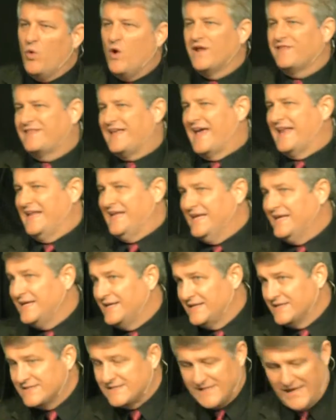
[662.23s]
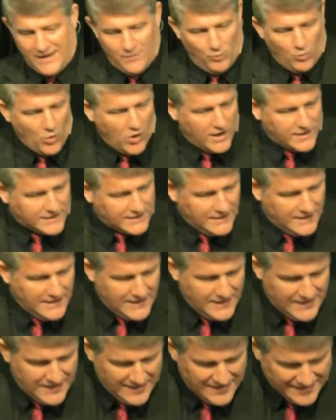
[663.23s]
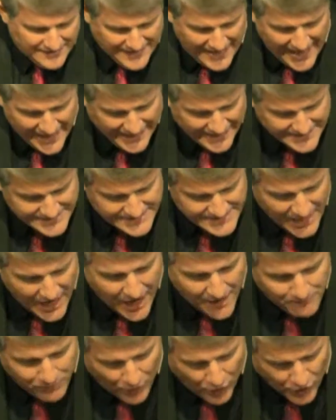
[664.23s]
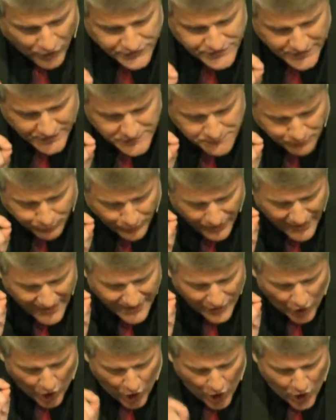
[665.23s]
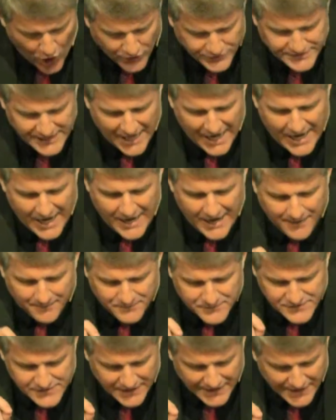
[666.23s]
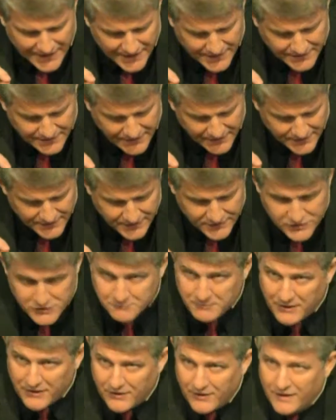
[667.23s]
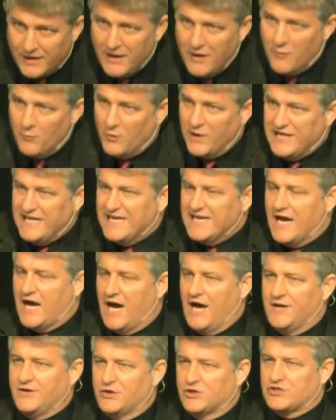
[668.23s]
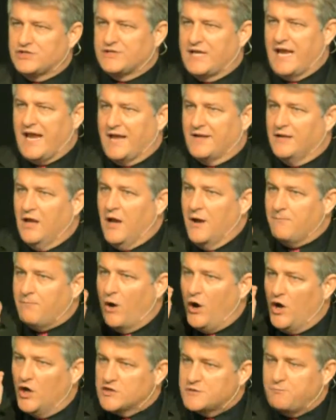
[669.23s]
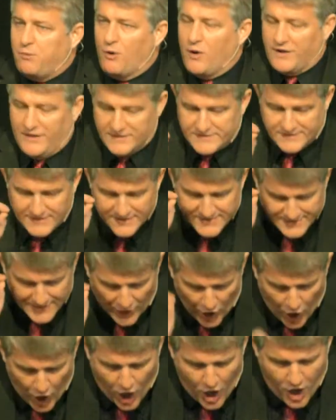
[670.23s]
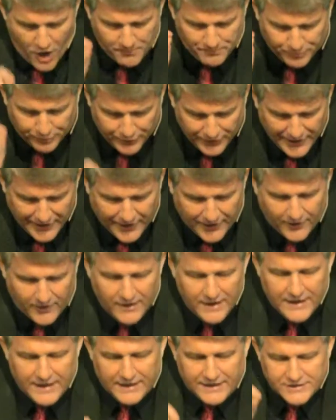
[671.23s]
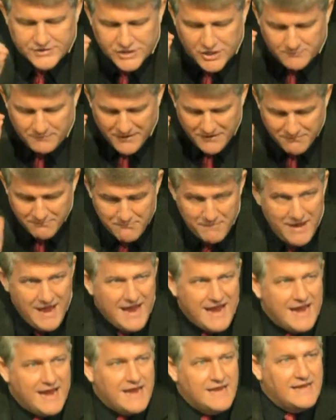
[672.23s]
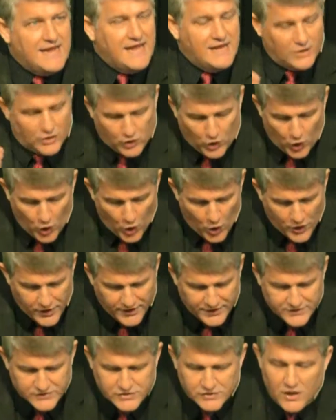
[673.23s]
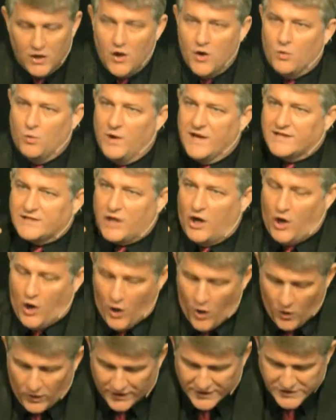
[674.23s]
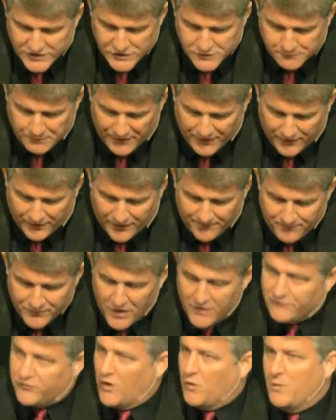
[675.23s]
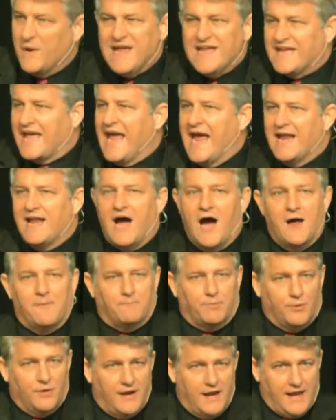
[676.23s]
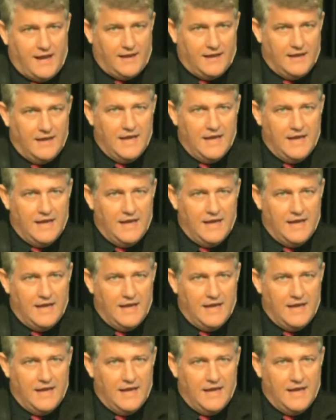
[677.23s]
what that is and what that is not. Paul says, pray at all times in the Spirit. We need to understand, Paul's point is this that all prayer is to be made in accordance with the Holy Spirit, for we cannot pray.